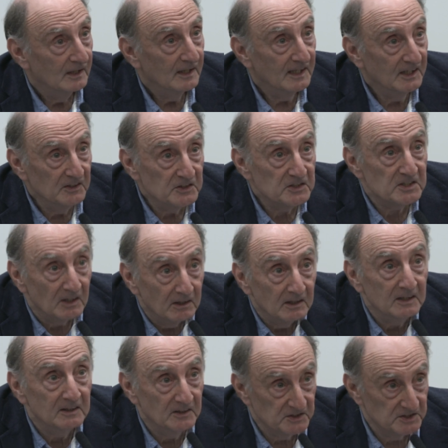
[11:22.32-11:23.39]

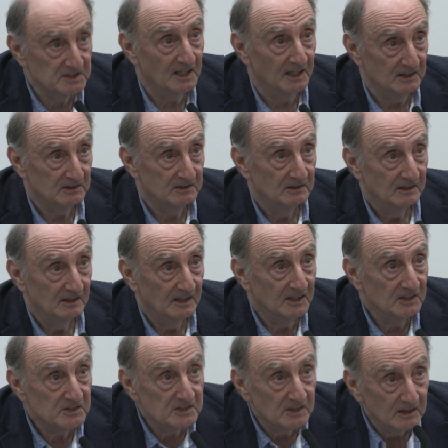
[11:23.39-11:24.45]
inside the state,
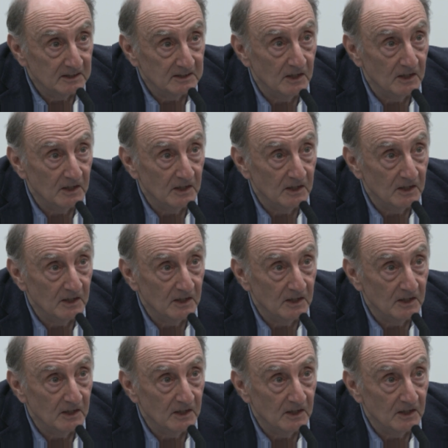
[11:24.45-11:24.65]
inside